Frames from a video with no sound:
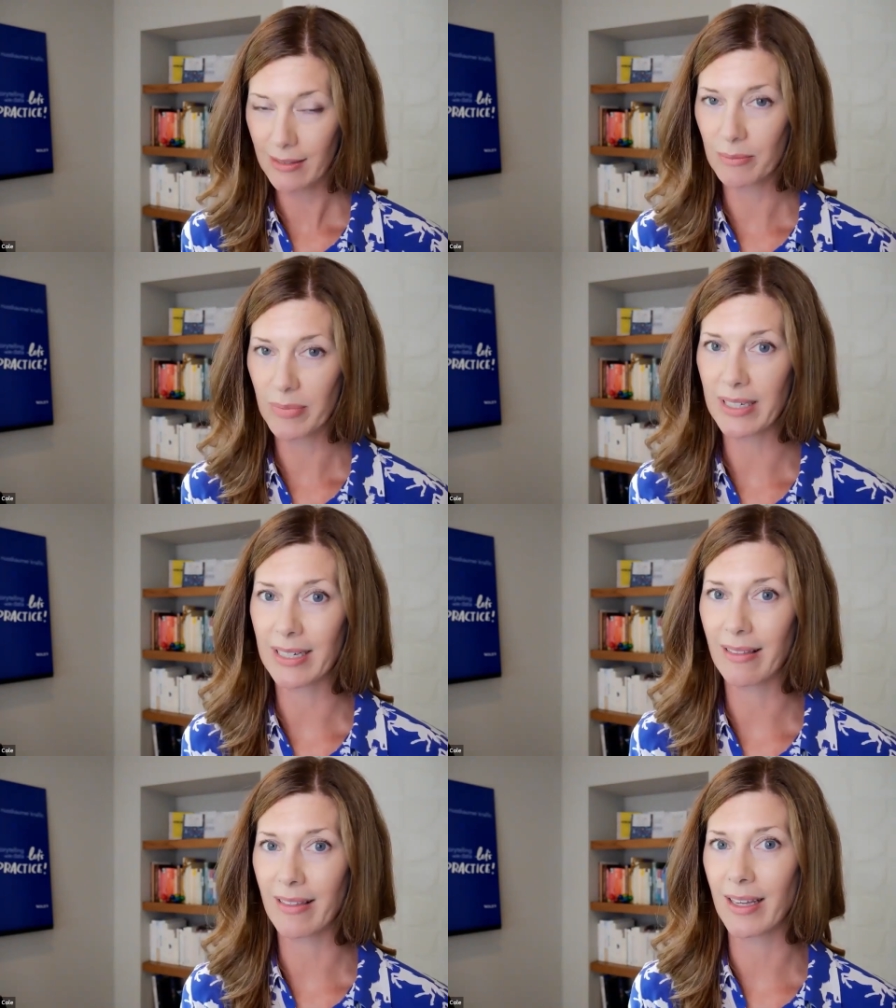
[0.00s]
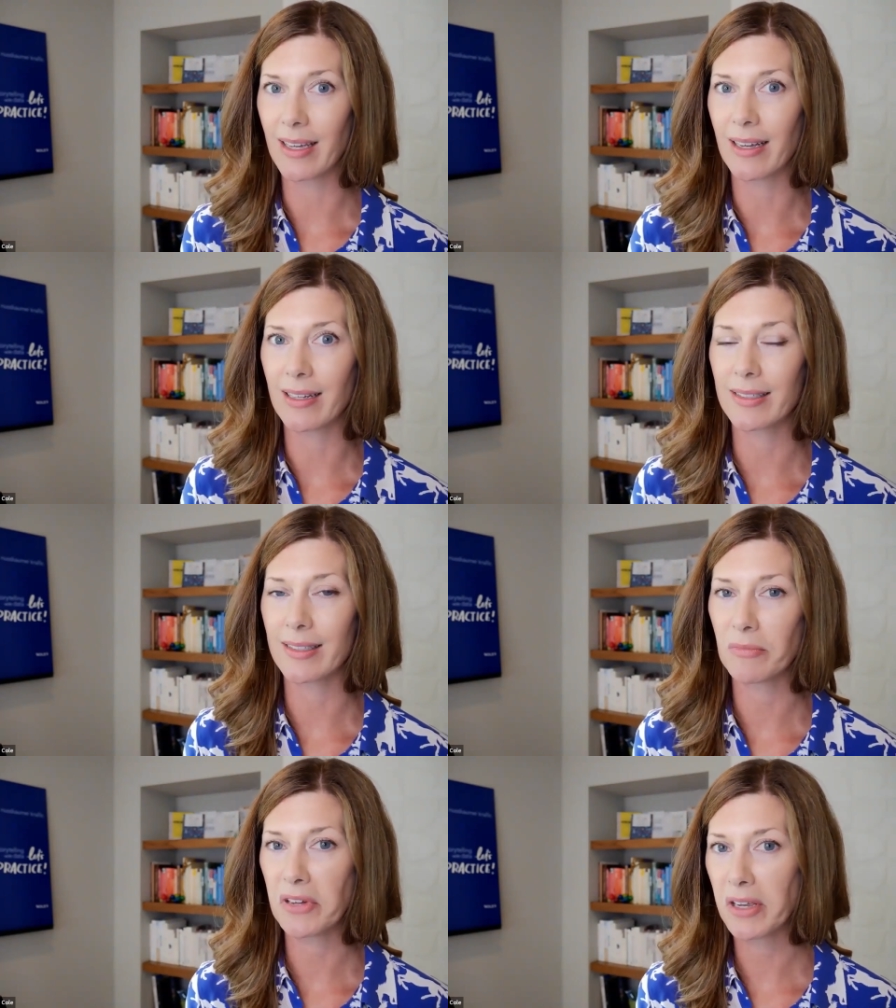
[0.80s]
but that I
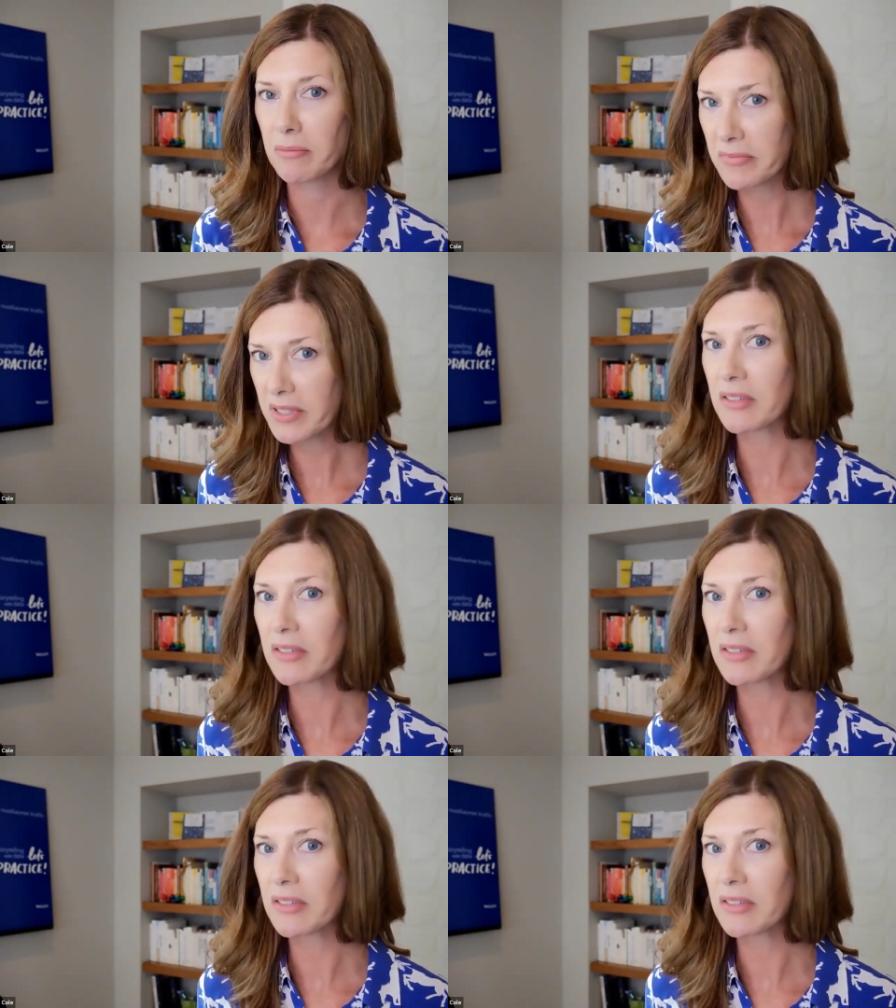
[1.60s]
sometimes